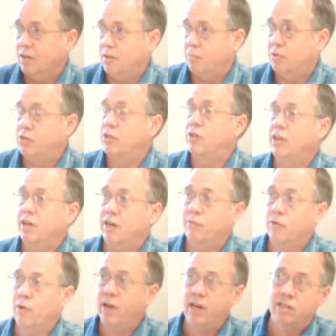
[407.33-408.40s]
But did they
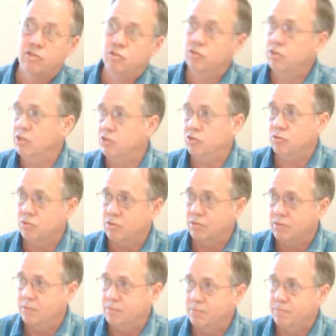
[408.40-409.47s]
ever ask the teachers?
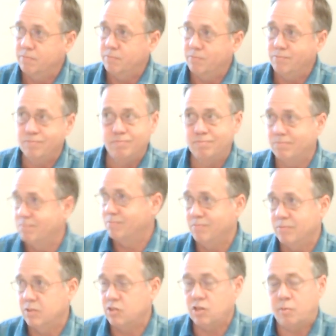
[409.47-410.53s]

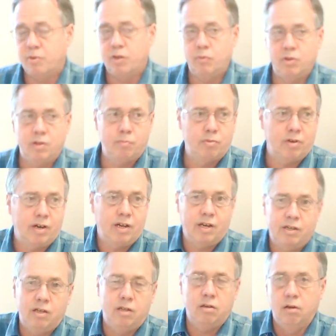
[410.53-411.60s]
Somebody with a bright
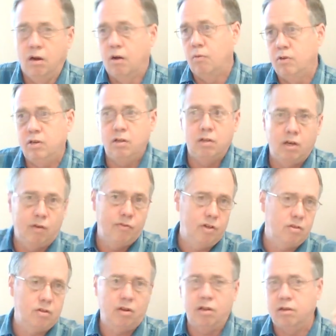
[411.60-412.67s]
idea, oh, we need to have
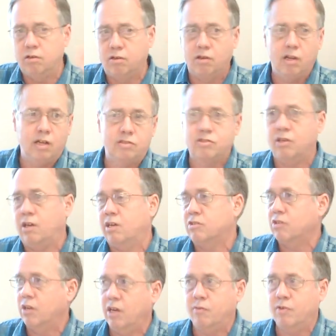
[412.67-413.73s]
internet. Internet's the
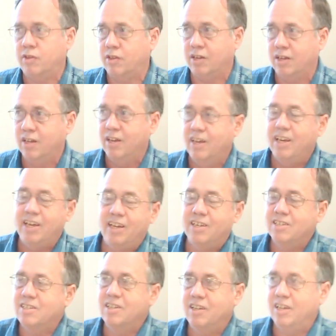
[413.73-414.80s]
answer to everything. It
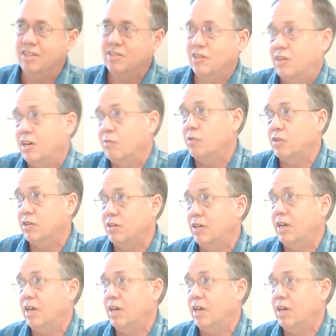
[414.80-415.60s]
isn't the answer to everything.